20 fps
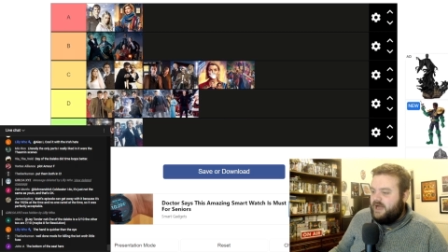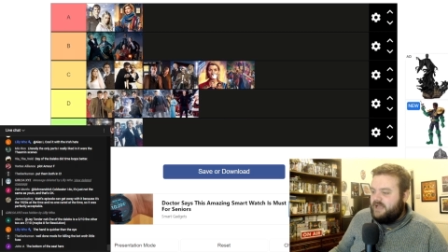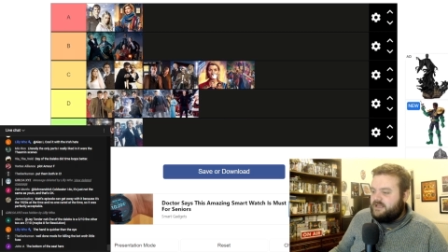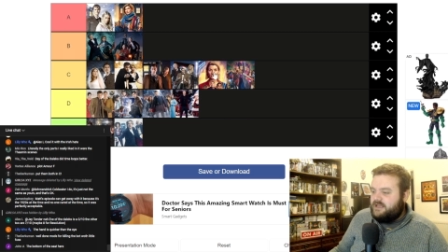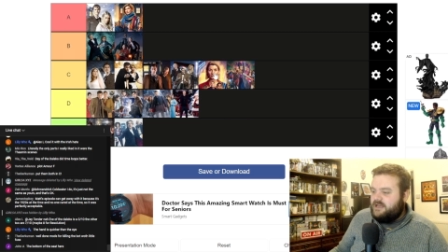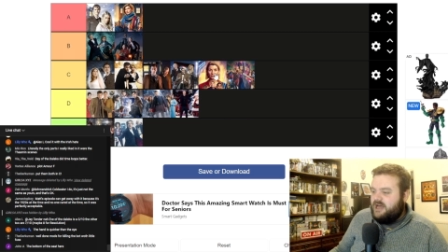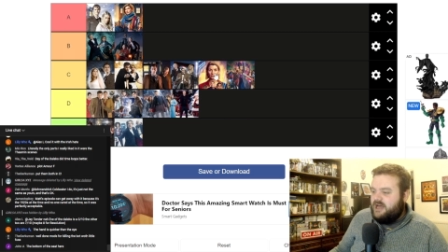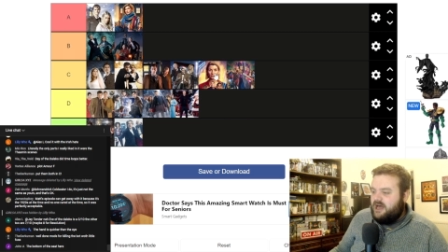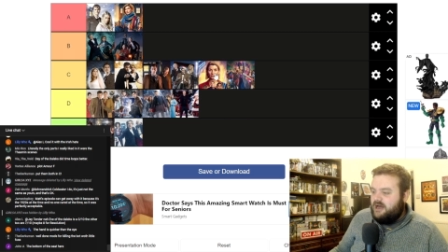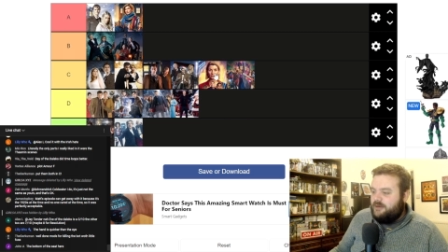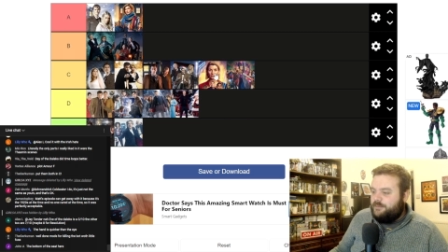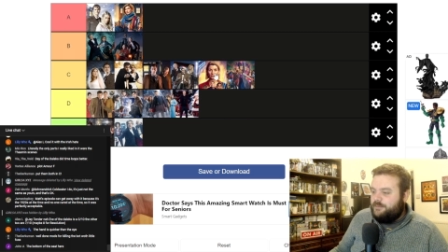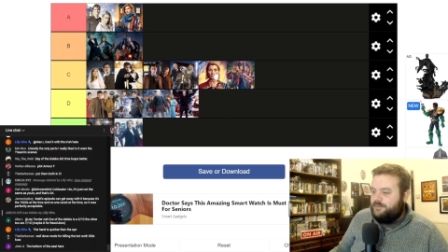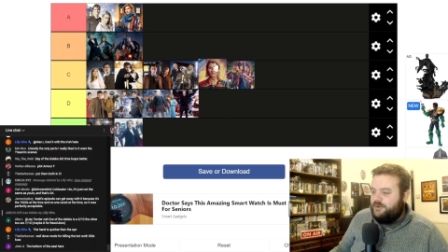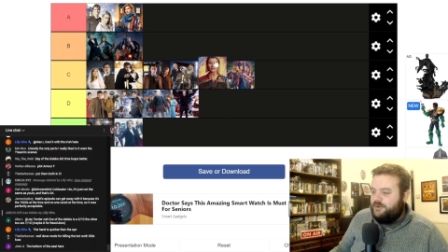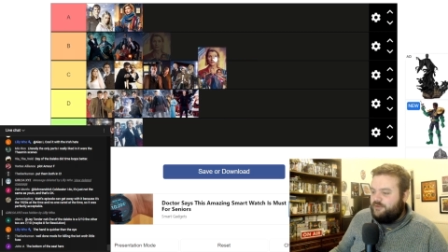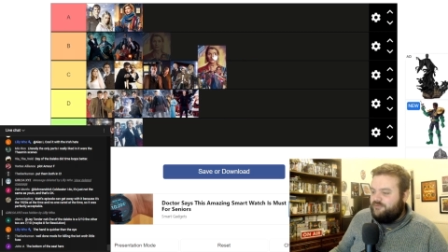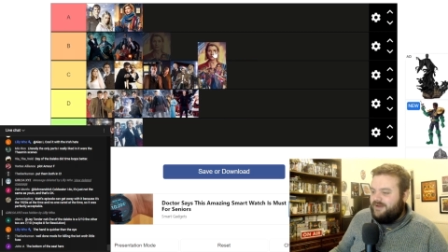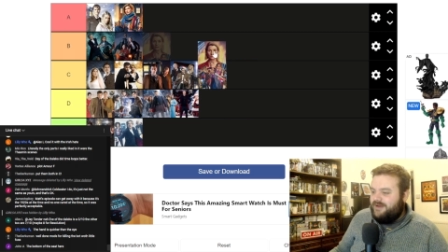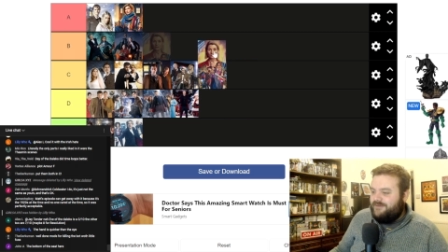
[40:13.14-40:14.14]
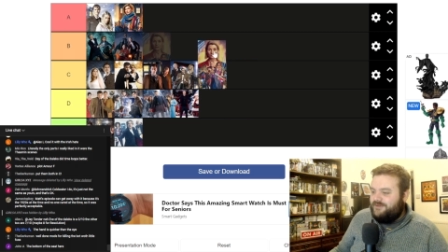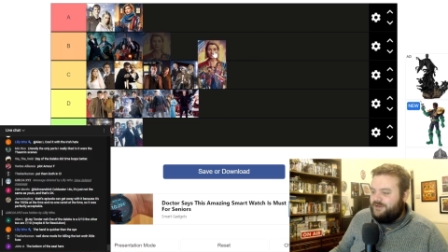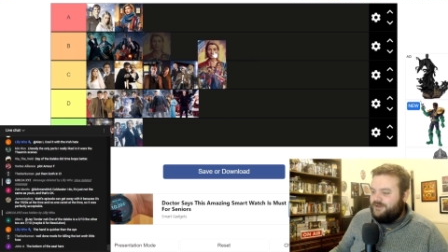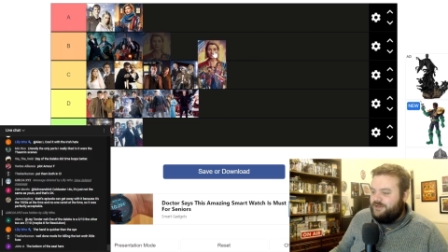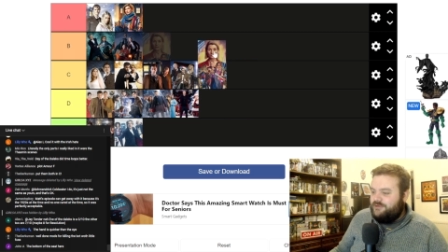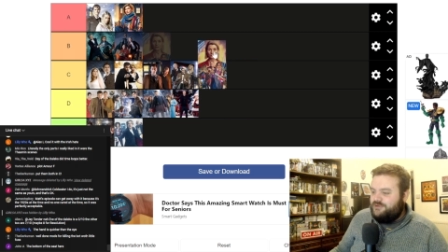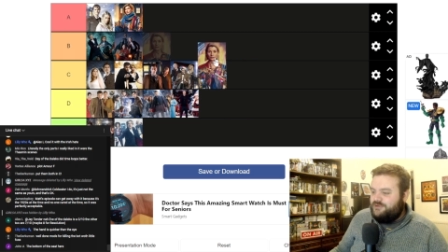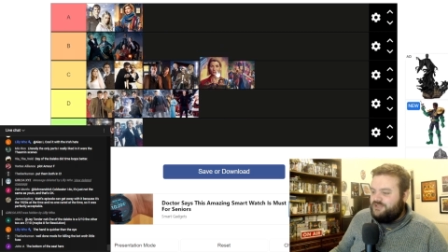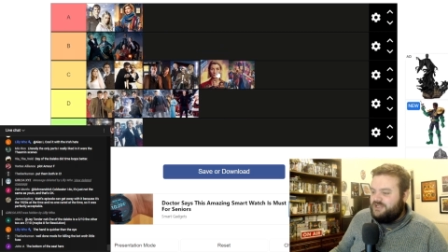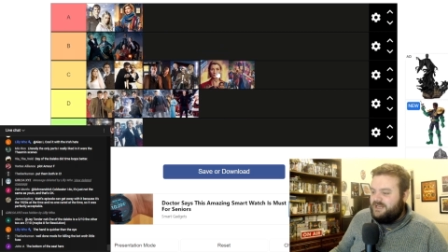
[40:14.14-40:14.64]
but I can't put
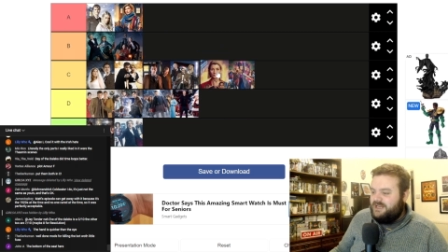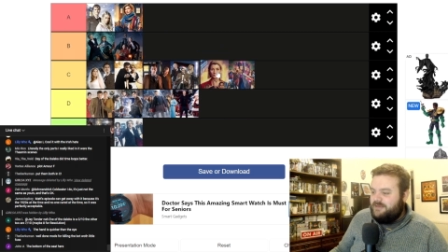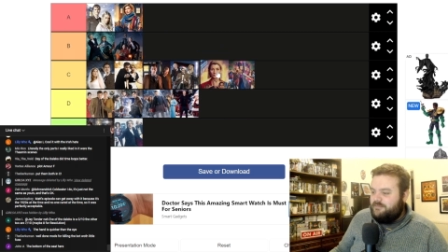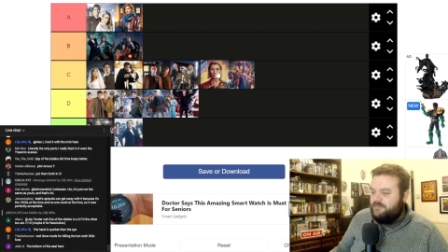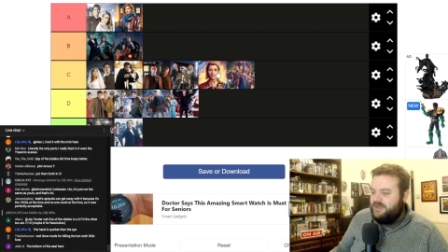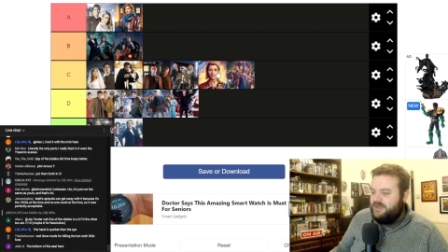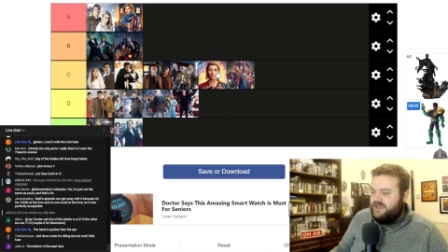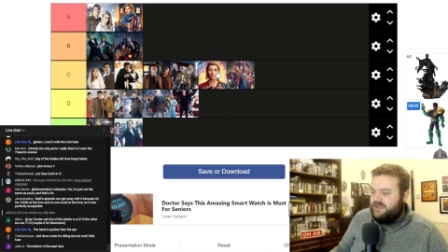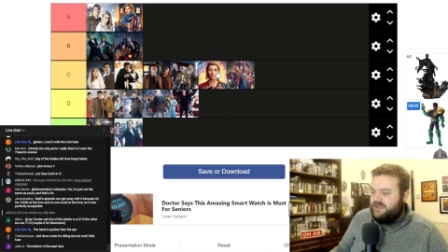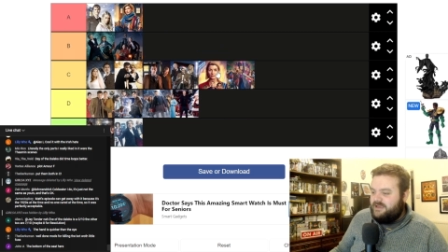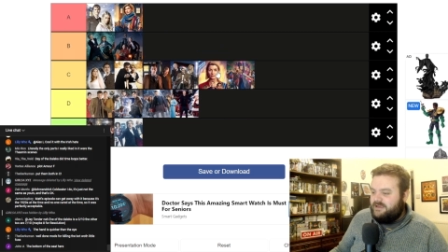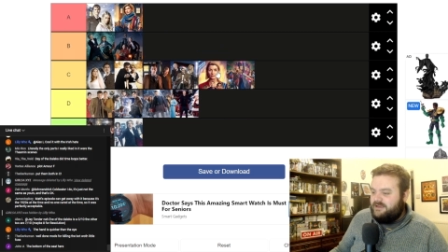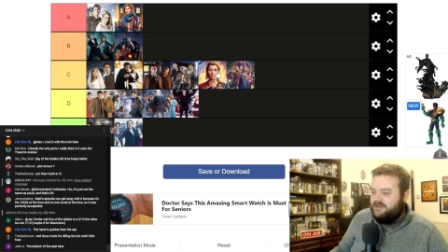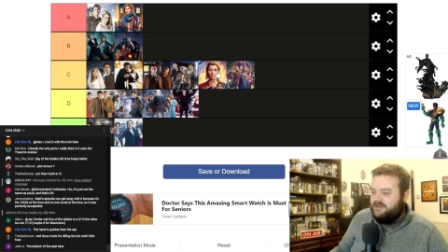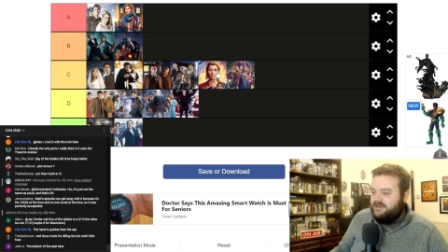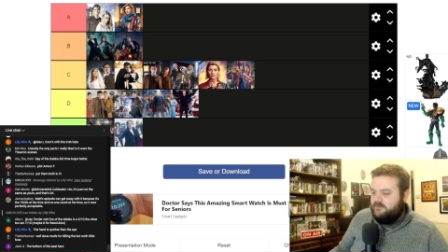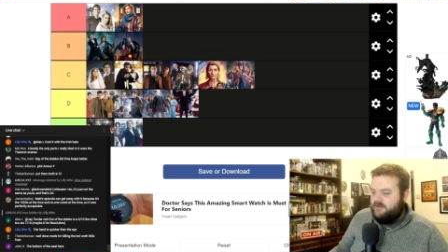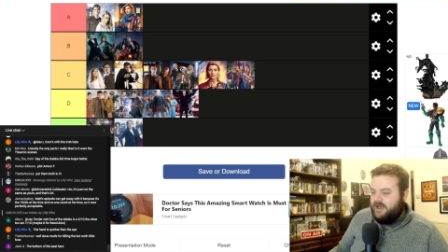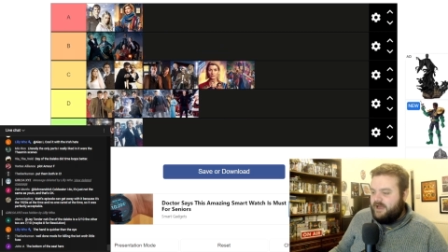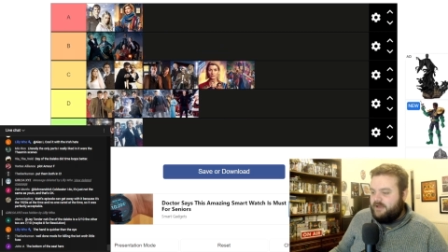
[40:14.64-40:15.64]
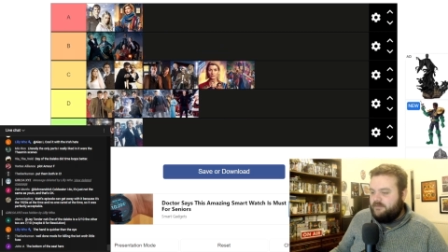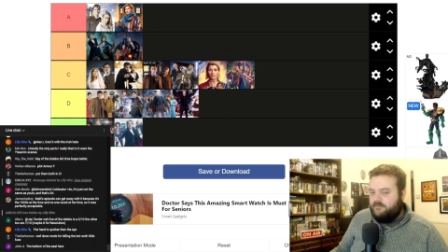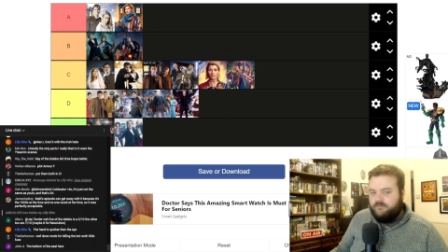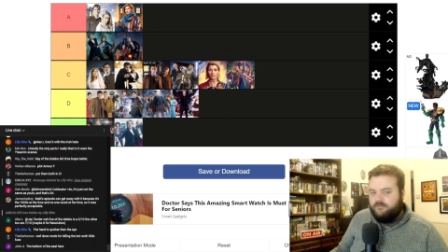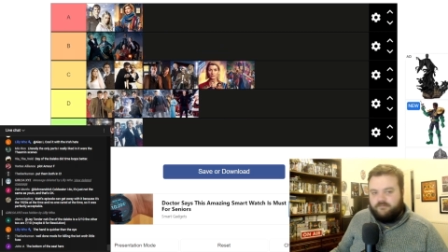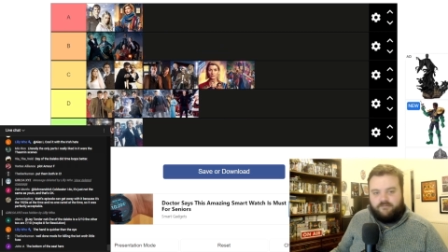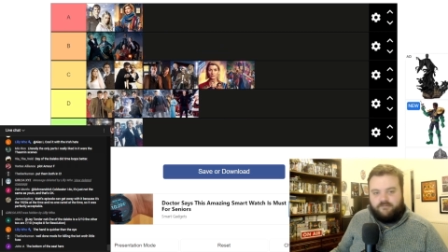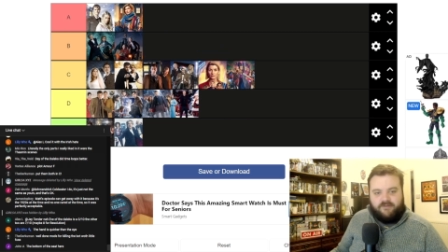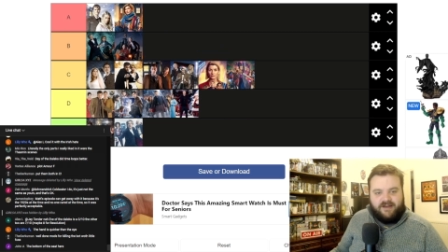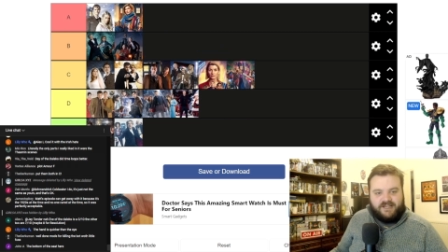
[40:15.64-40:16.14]
Revolution in B. Right,
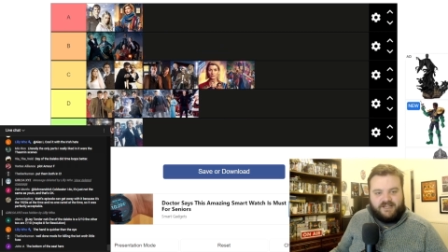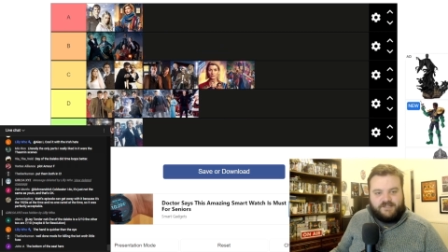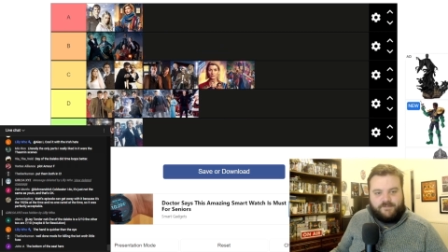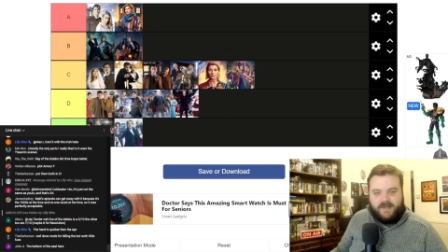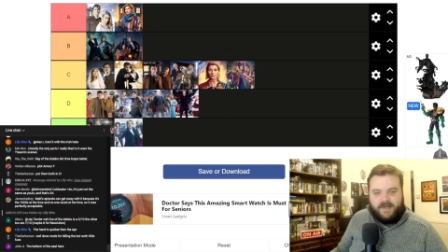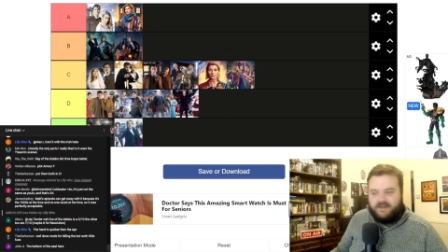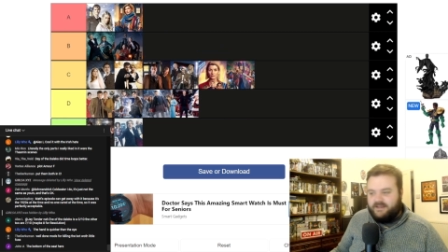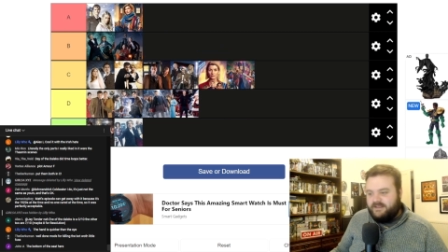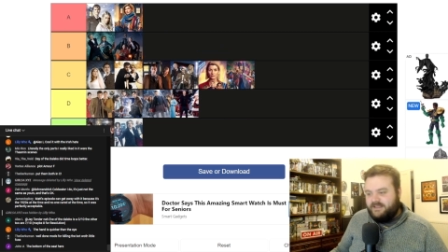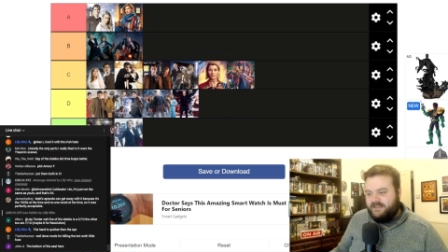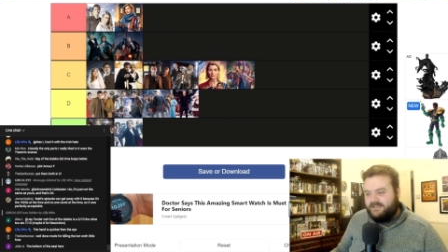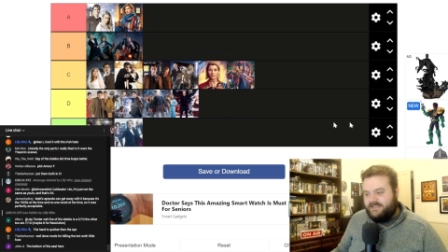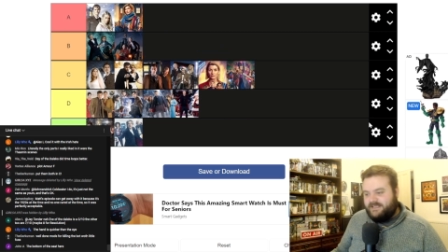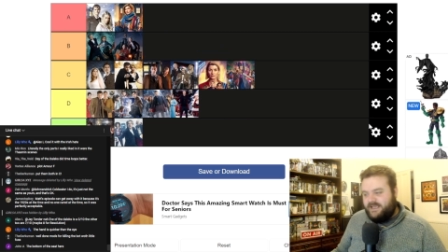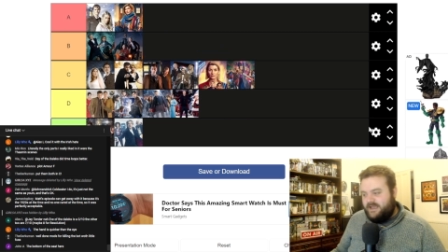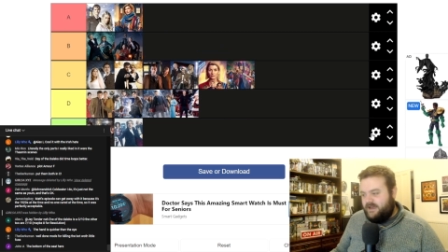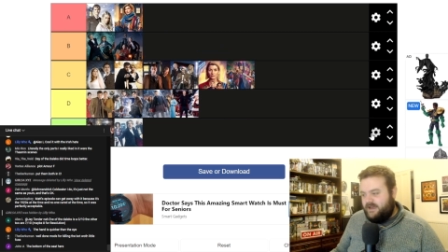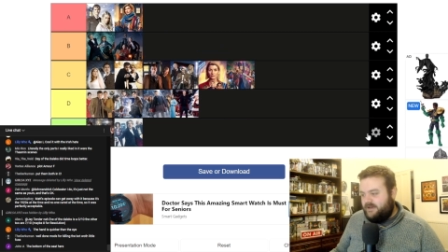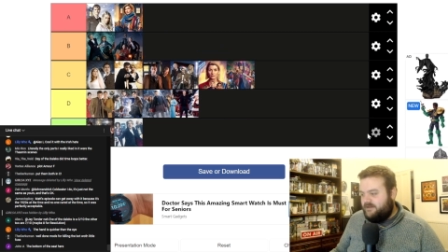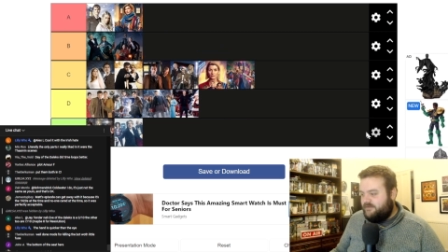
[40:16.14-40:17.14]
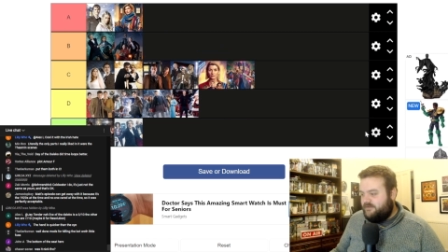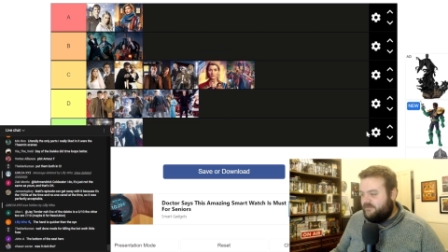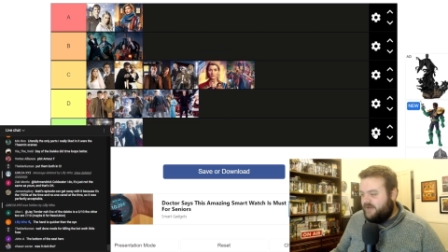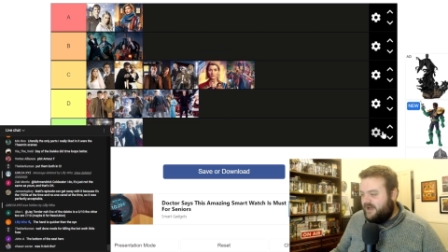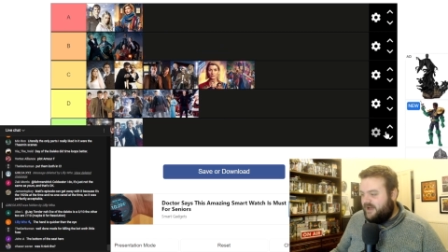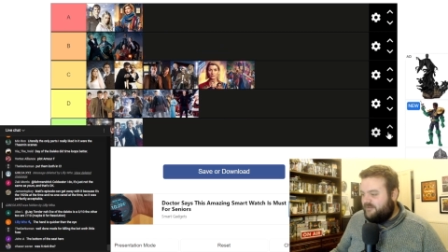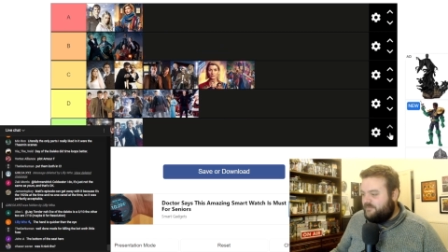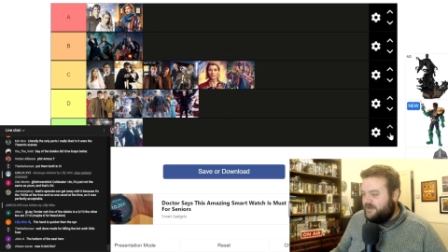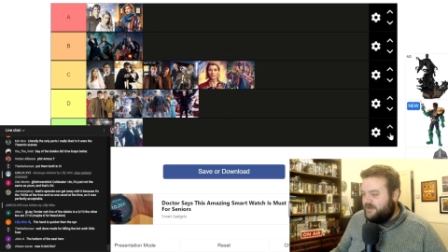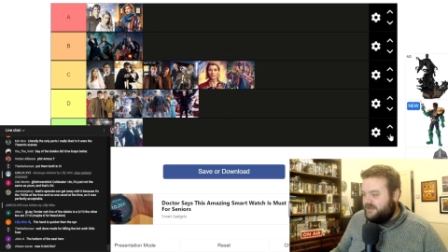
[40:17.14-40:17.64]
we're expanding the tier.
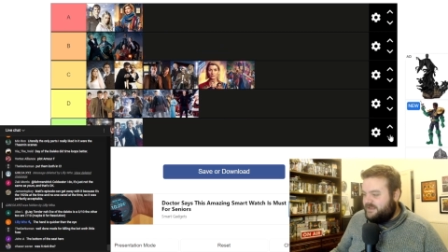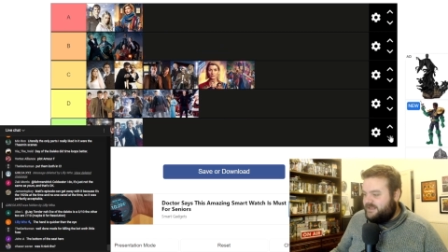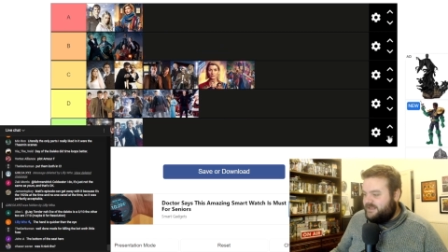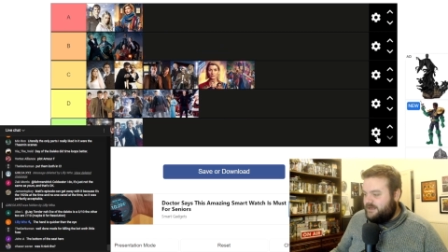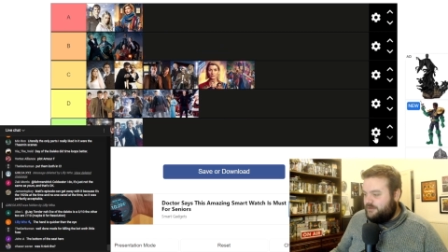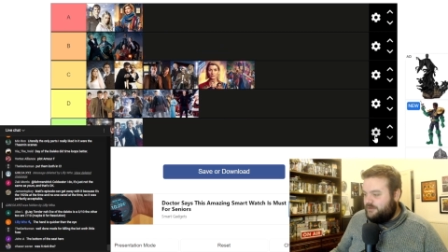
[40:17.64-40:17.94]
I've been